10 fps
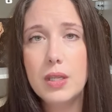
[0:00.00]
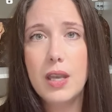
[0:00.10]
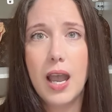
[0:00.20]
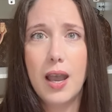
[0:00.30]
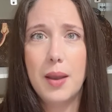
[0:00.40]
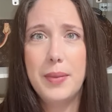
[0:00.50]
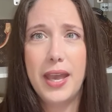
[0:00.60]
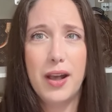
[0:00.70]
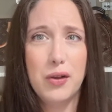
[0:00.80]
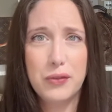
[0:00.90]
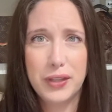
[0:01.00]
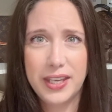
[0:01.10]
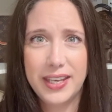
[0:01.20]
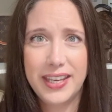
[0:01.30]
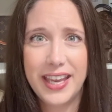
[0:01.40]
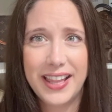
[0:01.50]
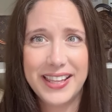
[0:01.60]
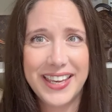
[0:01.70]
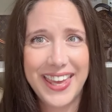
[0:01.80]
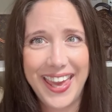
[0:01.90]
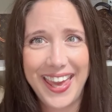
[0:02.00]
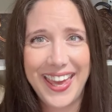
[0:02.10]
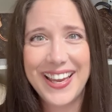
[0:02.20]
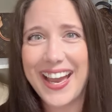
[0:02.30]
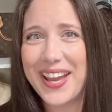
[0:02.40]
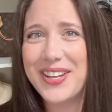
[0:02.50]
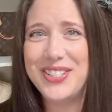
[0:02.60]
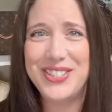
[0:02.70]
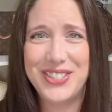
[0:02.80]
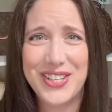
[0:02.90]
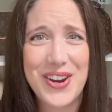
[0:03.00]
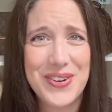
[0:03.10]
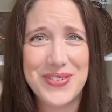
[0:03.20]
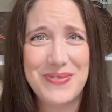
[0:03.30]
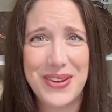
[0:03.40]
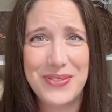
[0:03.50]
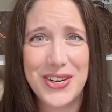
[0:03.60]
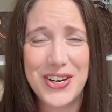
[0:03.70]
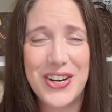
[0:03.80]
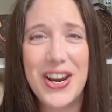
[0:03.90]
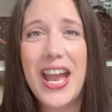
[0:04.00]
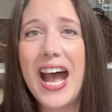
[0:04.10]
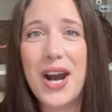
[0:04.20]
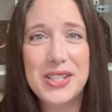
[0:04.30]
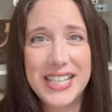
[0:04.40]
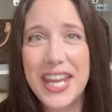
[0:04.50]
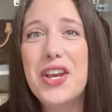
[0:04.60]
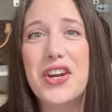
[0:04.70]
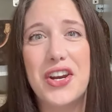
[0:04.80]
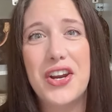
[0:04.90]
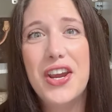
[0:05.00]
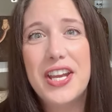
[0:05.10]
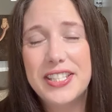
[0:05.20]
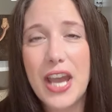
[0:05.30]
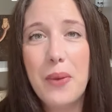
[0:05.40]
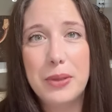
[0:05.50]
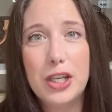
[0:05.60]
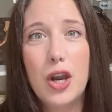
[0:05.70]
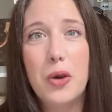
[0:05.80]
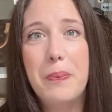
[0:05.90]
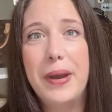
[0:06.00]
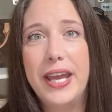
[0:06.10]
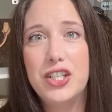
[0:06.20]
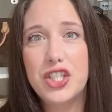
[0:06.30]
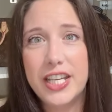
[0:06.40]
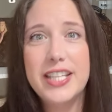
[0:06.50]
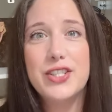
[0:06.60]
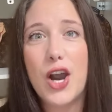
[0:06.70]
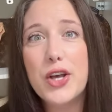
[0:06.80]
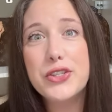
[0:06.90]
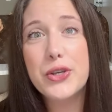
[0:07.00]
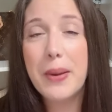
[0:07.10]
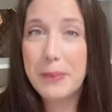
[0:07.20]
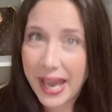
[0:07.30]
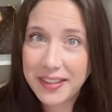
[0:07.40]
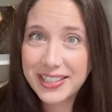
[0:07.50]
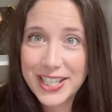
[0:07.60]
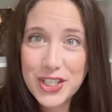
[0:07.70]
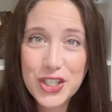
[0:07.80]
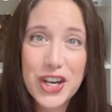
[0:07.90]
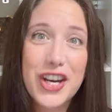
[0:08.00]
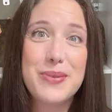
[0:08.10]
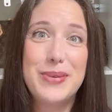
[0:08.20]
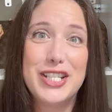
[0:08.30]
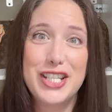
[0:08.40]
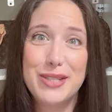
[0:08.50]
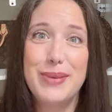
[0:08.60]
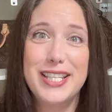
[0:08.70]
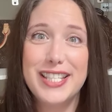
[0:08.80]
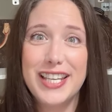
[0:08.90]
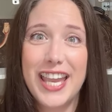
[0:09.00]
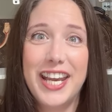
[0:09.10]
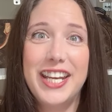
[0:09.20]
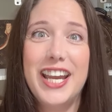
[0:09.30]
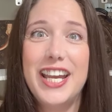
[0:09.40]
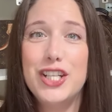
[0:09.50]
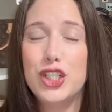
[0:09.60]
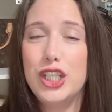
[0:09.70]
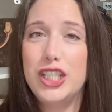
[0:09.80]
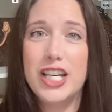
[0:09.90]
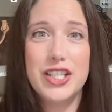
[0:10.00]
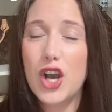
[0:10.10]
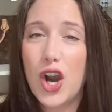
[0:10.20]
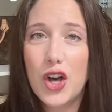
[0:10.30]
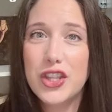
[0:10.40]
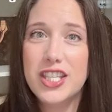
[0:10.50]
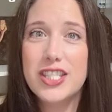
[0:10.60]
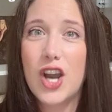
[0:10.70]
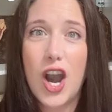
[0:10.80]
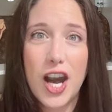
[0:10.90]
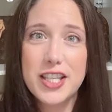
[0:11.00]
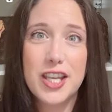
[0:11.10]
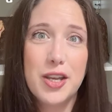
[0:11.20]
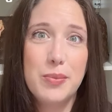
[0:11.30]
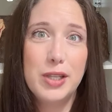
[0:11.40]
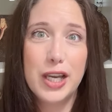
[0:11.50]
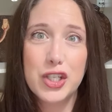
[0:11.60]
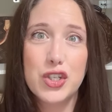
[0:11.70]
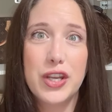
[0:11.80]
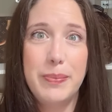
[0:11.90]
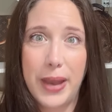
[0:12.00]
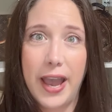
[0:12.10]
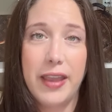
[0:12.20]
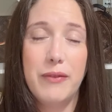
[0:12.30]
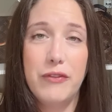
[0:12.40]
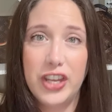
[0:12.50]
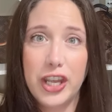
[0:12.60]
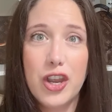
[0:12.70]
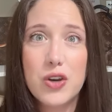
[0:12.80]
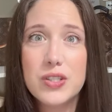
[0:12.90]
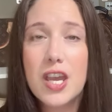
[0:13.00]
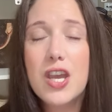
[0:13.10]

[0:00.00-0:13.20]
LV, Aliquette. I don't remember her. I'll link her down below, but she is also a math teacher, but she's based in Canada and she does all these awesome luxury bag videos.